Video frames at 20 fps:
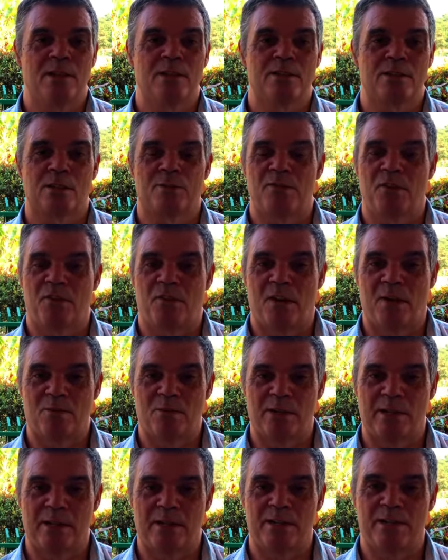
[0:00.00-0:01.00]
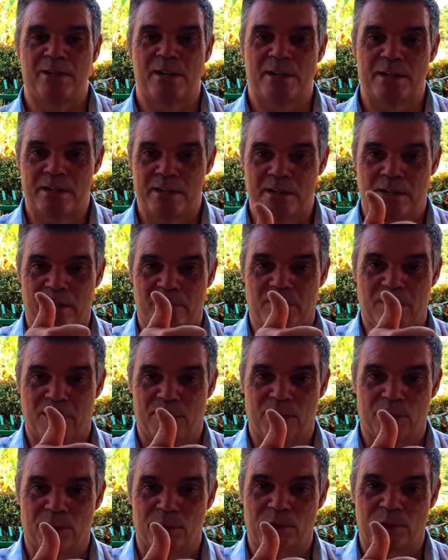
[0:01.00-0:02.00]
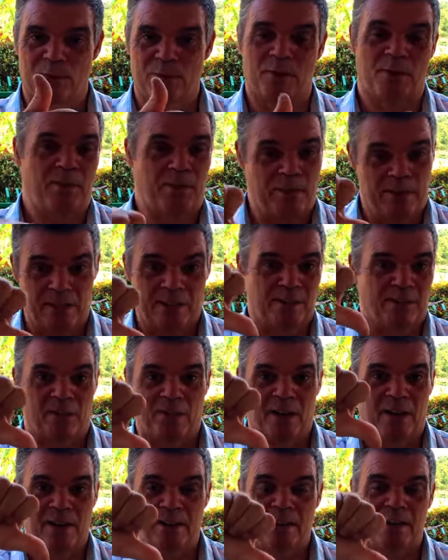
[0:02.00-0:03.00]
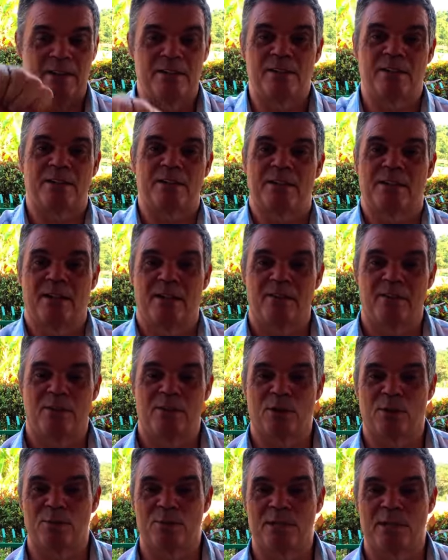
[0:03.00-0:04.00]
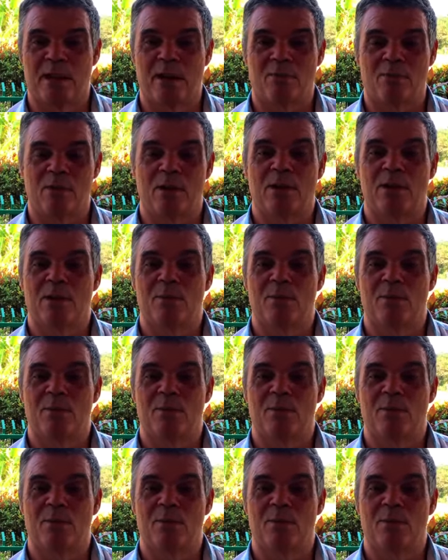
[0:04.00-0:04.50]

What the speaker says: So if you found it interesting, give it a thumbs up. If you didn't find it interesting, give it a thumbs down.